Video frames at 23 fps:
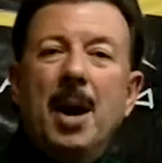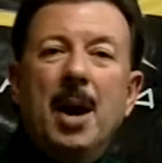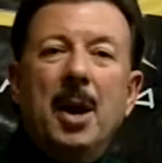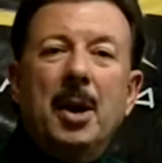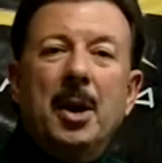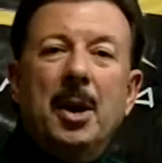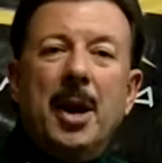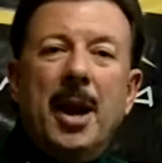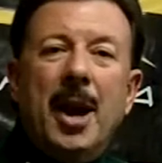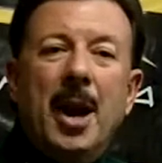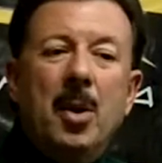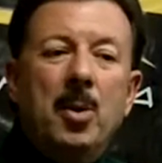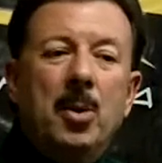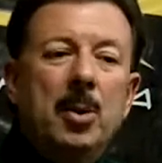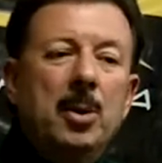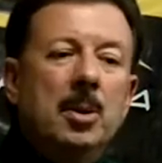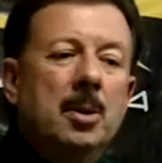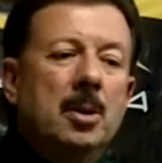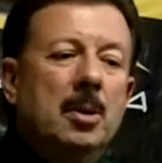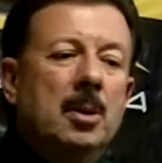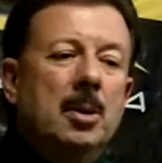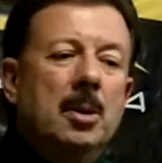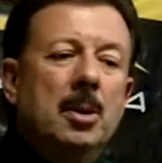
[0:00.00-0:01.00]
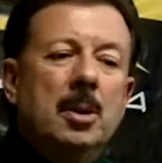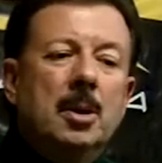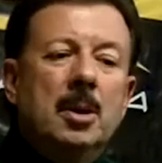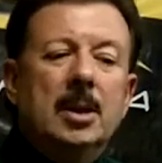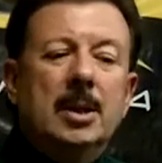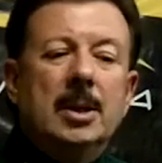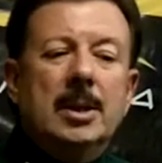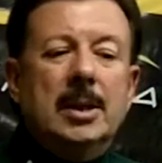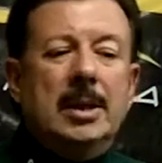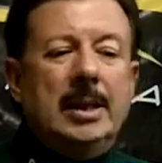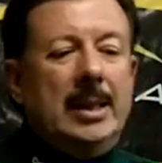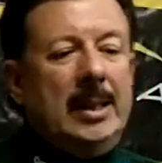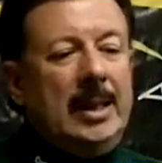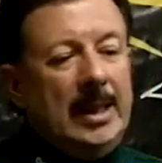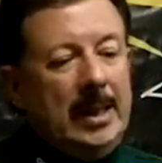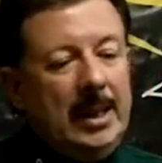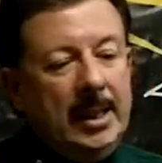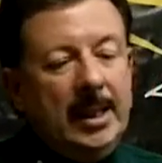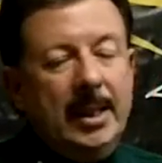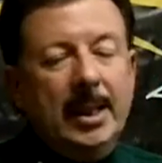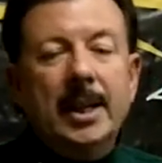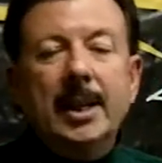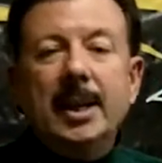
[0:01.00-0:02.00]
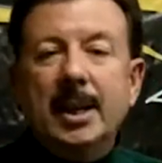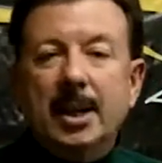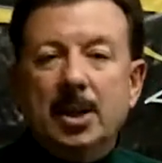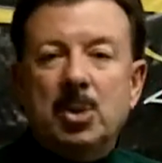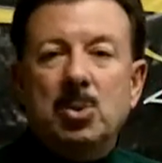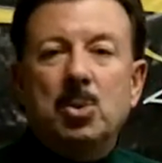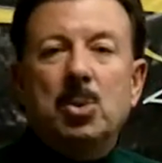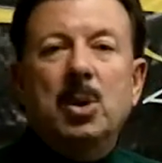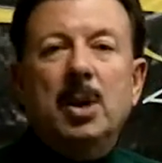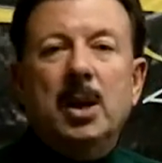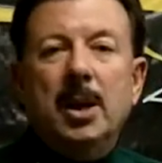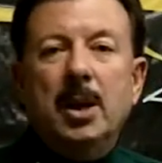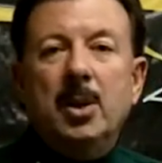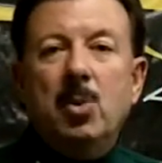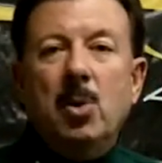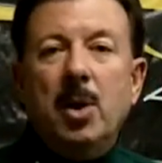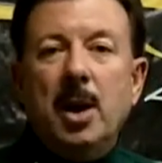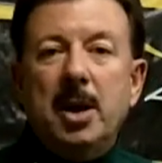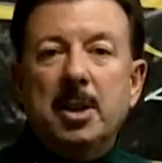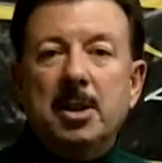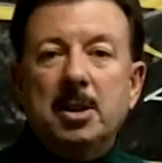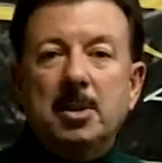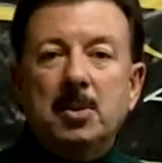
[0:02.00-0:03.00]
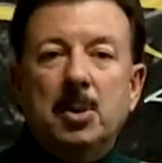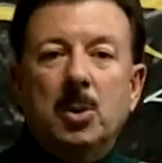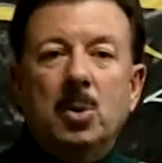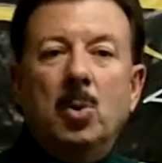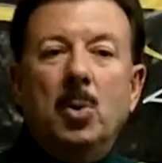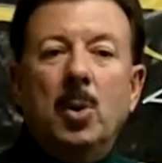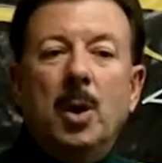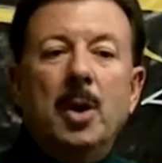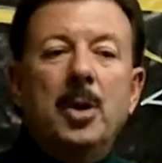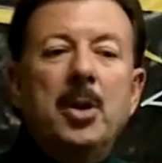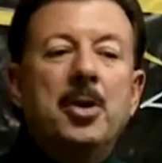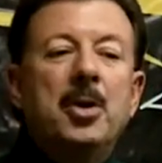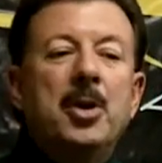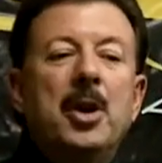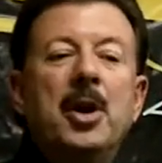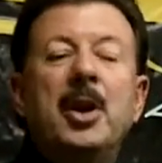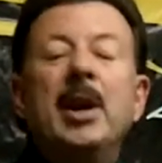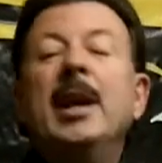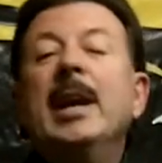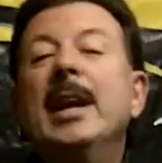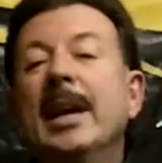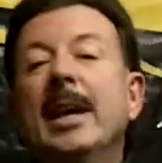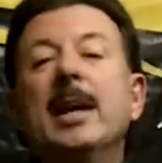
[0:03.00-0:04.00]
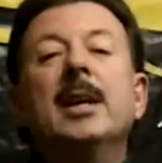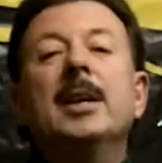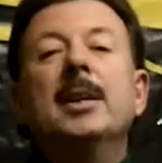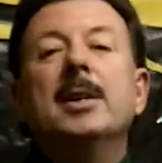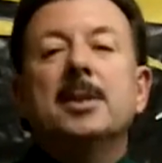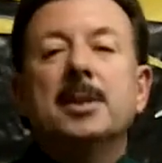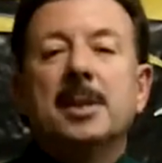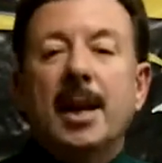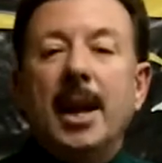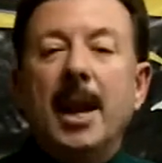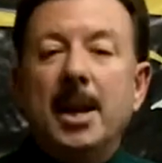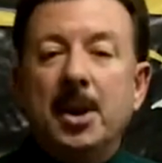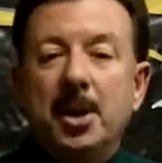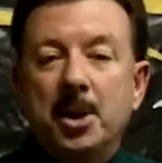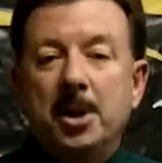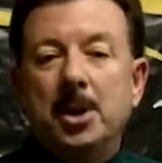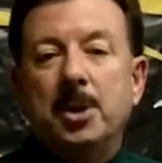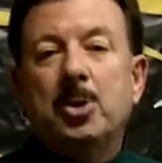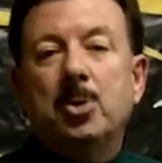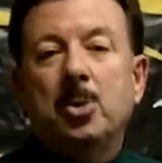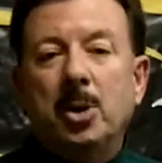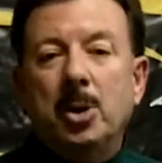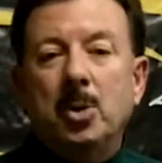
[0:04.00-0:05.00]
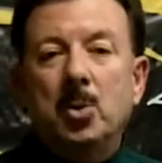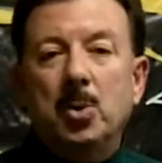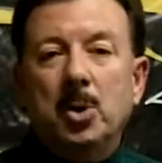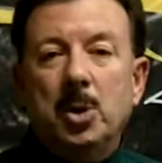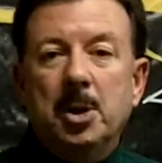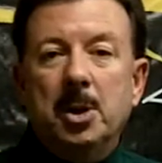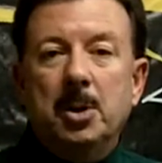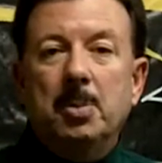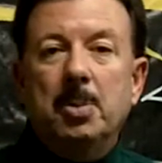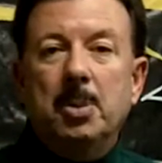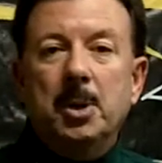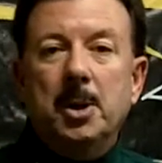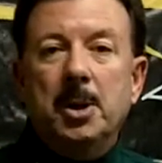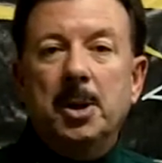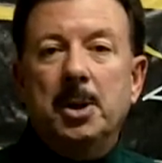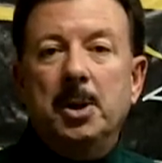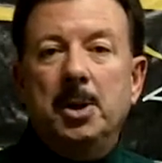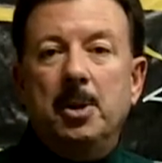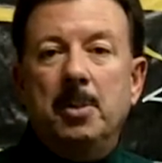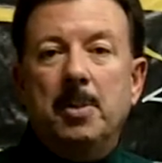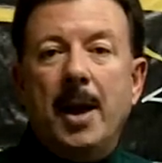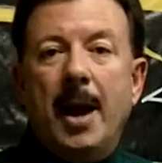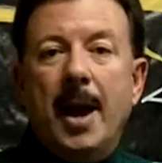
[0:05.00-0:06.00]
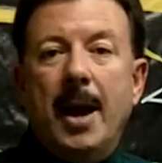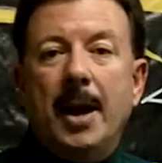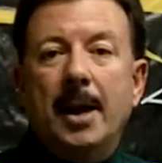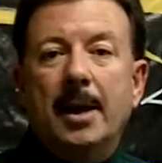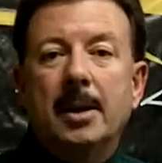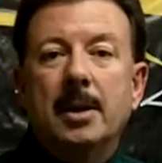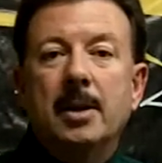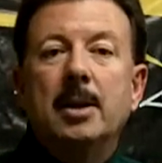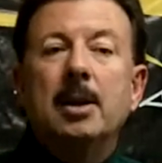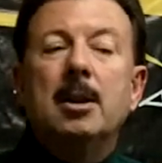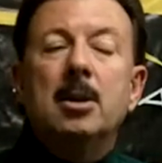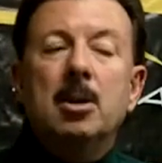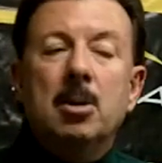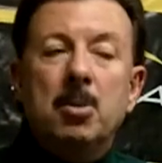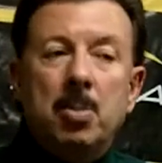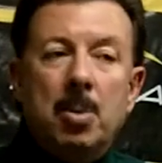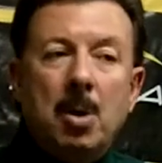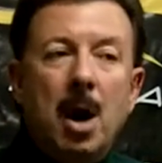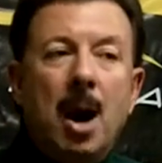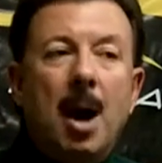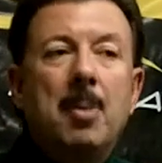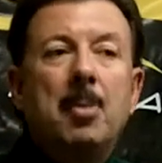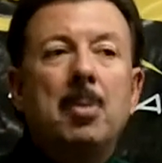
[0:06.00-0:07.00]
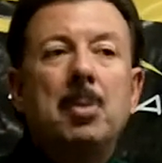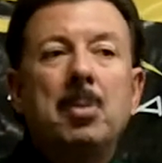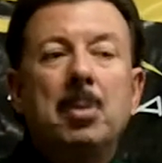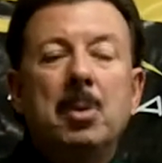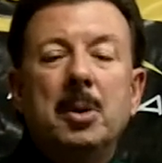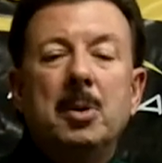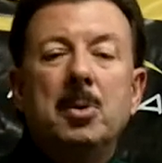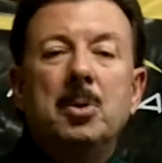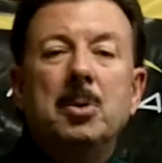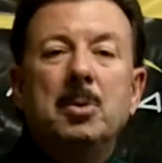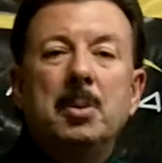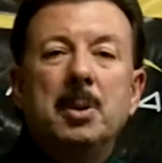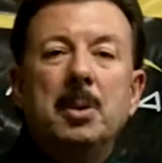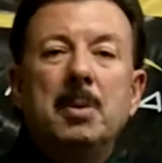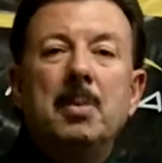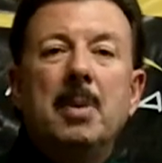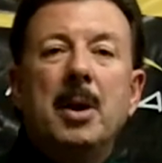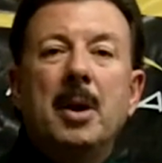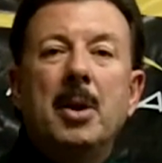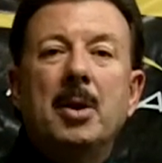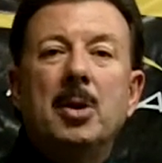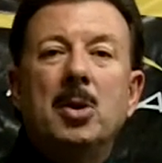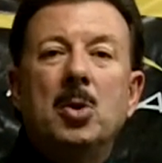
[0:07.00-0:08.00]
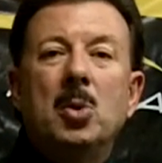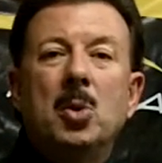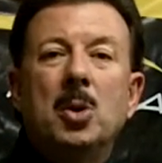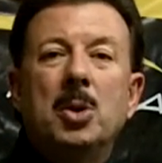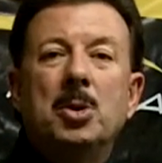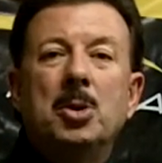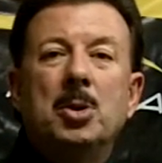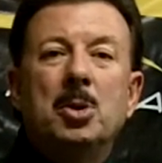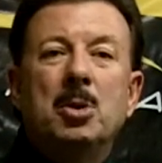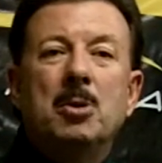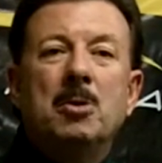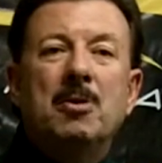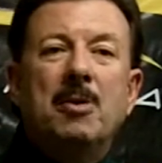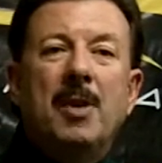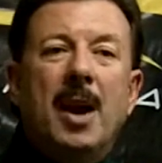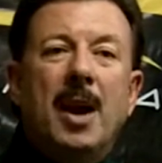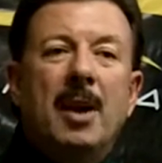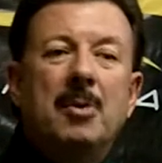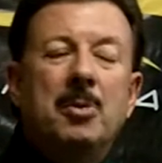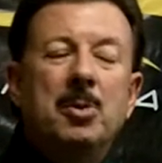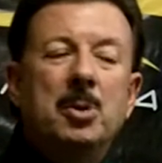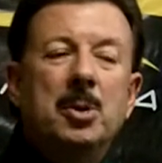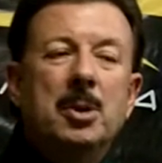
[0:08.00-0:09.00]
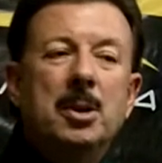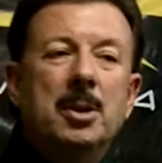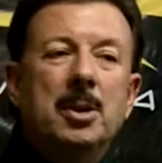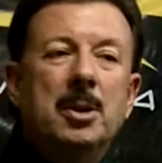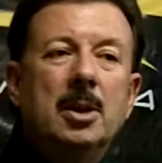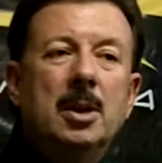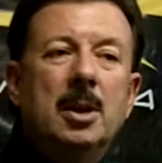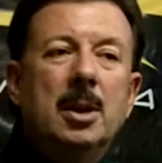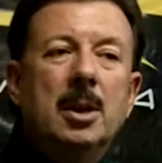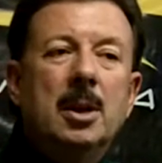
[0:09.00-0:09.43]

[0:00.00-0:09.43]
mile an hour, it gets really questionable whether there is a good 3 wood to put in your bag. You probably would be better going to a 5 wood.